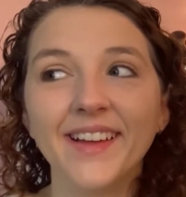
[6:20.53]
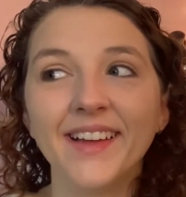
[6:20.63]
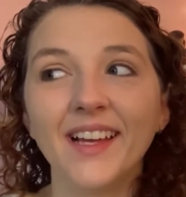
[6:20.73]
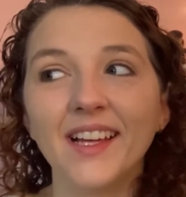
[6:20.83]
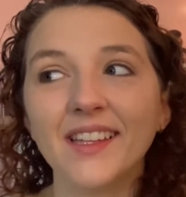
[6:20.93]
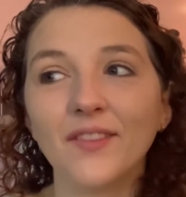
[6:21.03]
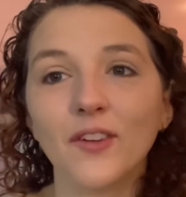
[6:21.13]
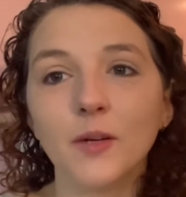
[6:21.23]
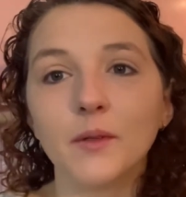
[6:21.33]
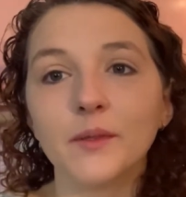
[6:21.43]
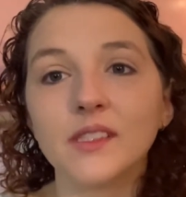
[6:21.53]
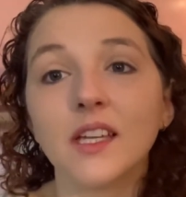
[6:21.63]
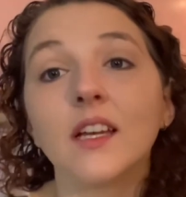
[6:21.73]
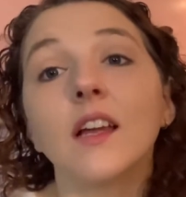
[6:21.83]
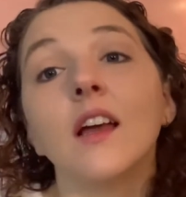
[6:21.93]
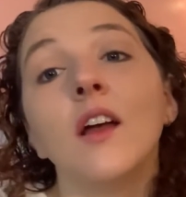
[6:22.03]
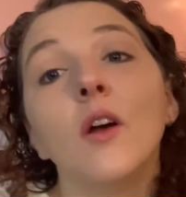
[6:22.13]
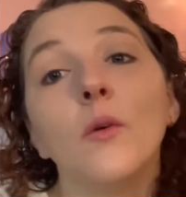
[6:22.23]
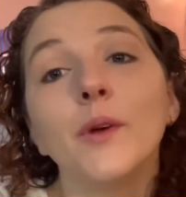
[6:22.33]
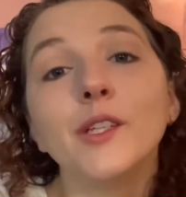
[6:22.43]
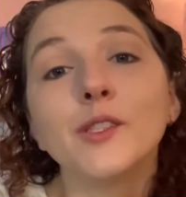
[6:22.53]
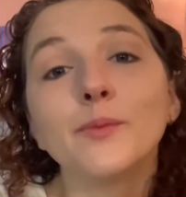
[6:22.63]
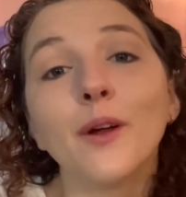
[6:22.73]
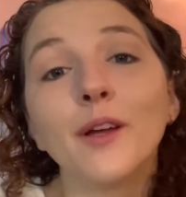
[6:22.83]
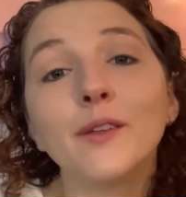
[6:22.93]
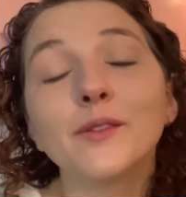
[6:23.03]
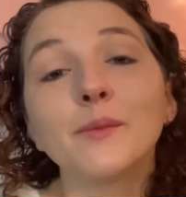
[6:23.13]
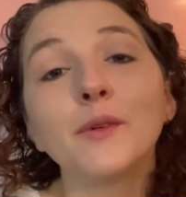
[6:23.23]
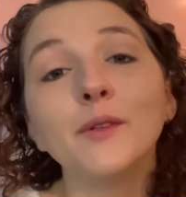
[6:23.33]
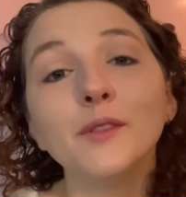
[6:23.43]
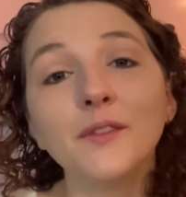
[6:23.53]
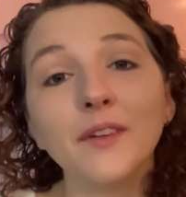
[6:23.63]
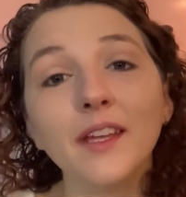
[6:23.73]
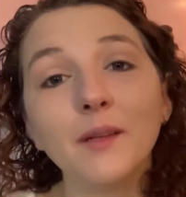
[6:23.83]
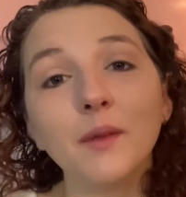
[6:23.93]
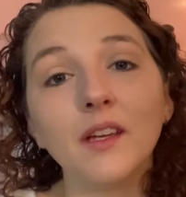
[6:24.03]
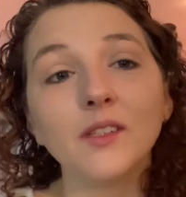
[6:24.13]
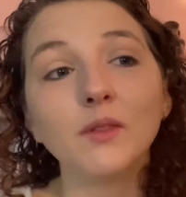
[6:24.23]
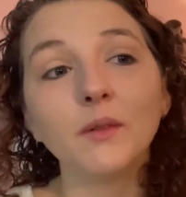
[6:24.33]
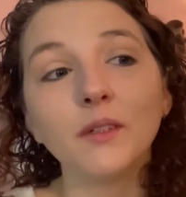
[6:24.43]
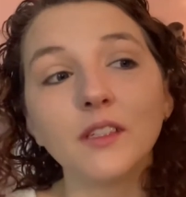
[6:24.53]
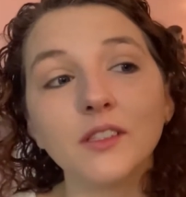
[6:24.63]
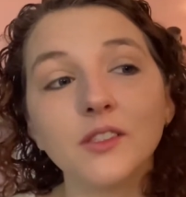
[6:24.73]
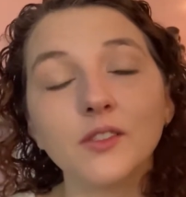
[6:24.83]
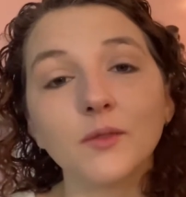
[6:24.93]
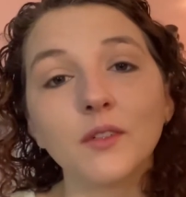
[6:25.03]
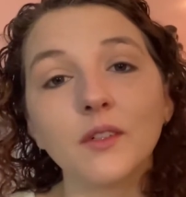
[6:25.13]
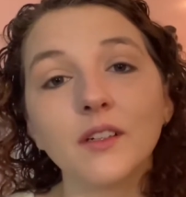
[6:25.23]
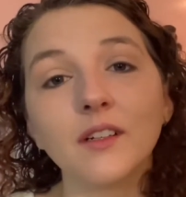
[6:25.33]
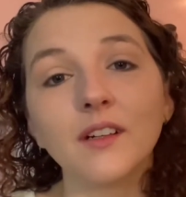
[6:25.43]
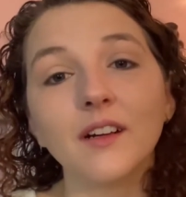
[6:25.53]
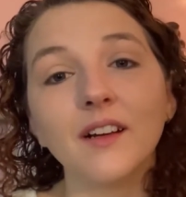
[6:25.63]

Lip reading: and the farmer was like, we just brought you some goose feed because we weren't sure,